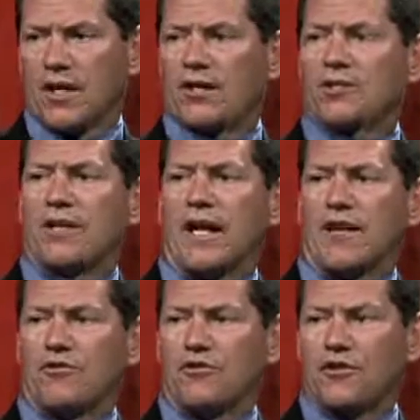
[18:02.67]
to
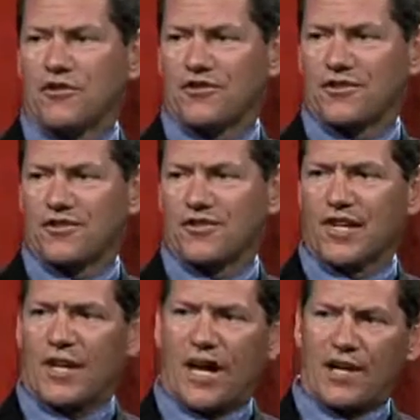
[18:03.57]
have nurses
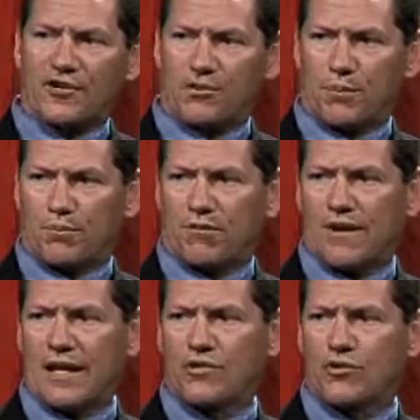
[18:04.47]
actually
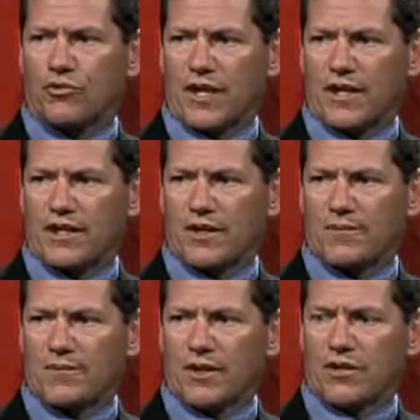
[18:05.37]
provide training
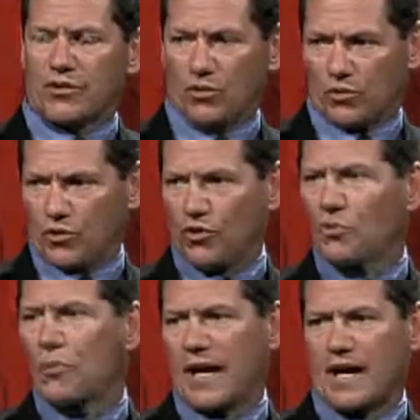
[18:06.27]
to
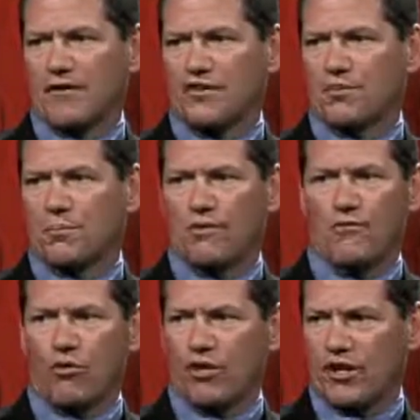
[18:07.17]
new parents
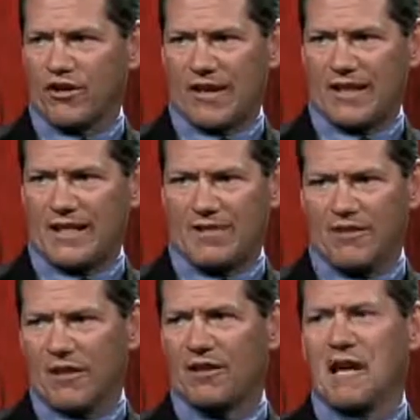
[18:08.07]
before they're
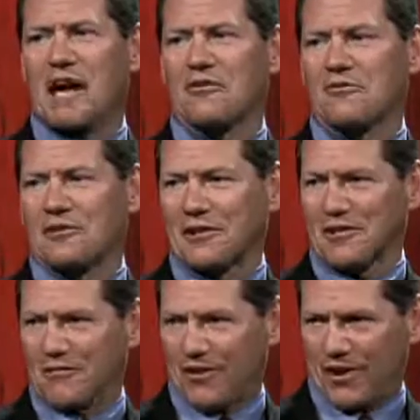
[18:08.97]
even allowed to
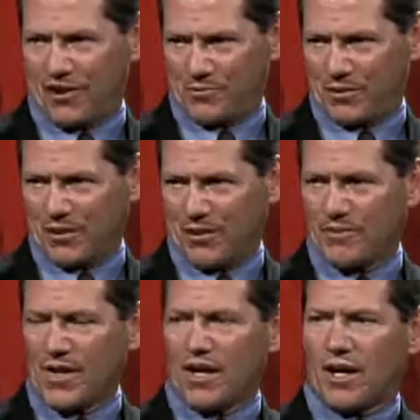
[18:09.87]
leave the hospital
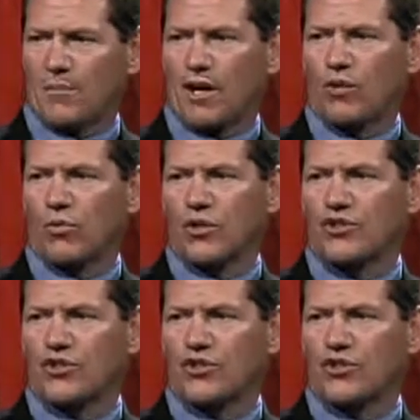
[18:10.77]
about what